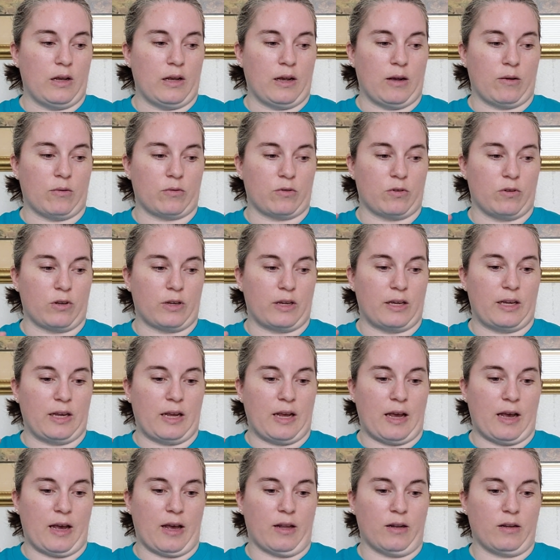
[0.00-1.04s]
I was looking
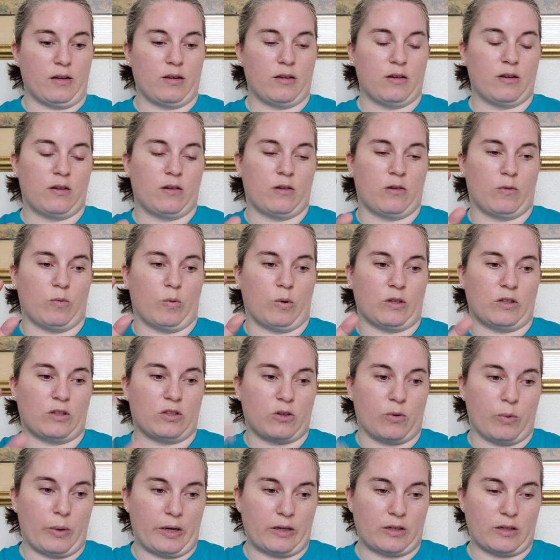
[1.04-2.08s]
at what
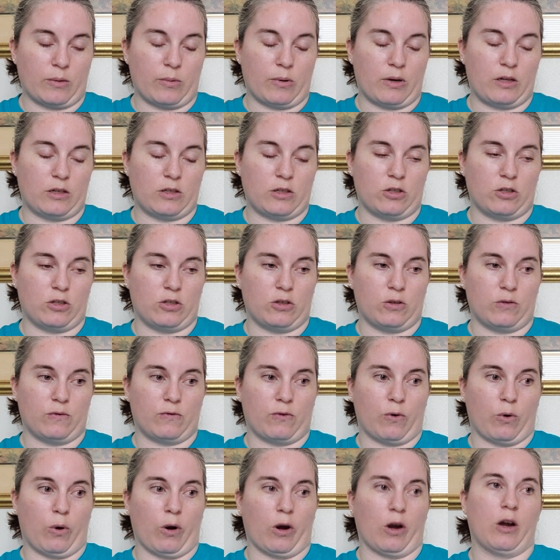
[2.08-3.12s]
squares I wanted to shoot
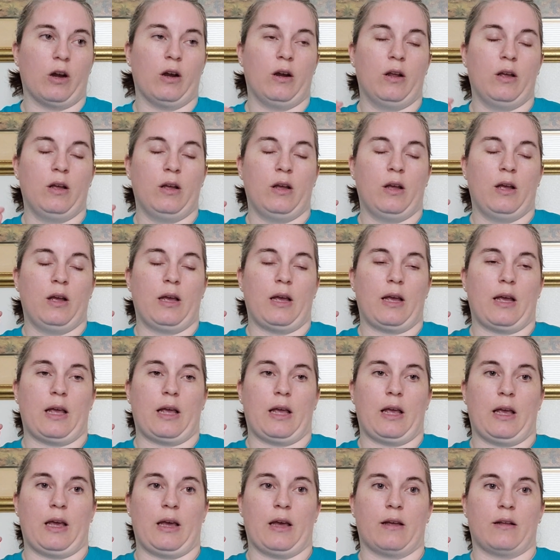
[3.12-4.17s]
for
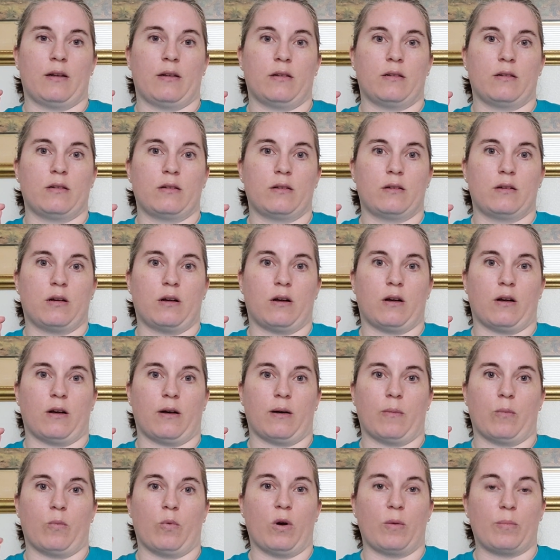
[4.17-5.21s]
and
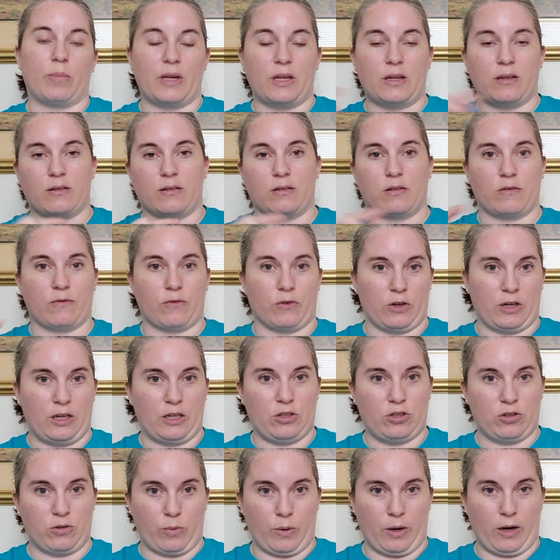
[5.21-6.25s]
what pieces for each
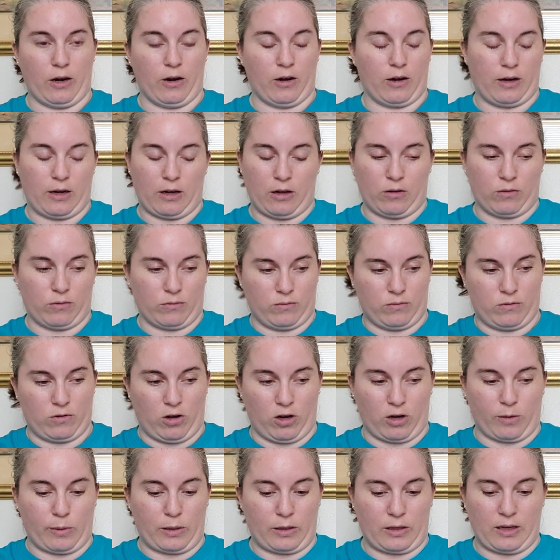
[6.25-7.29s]
square, and I'll
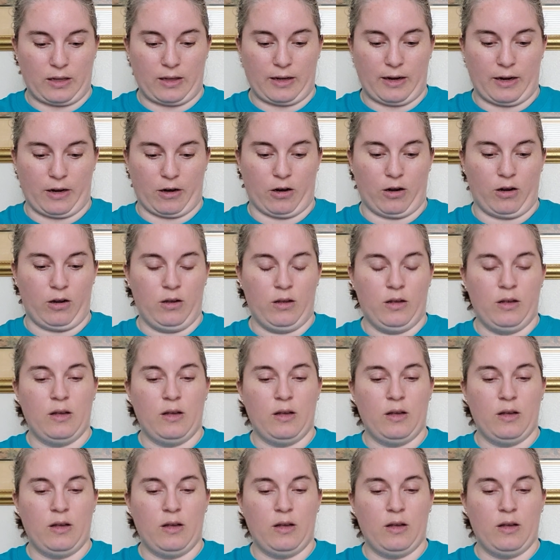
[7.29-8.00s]
talk about that later,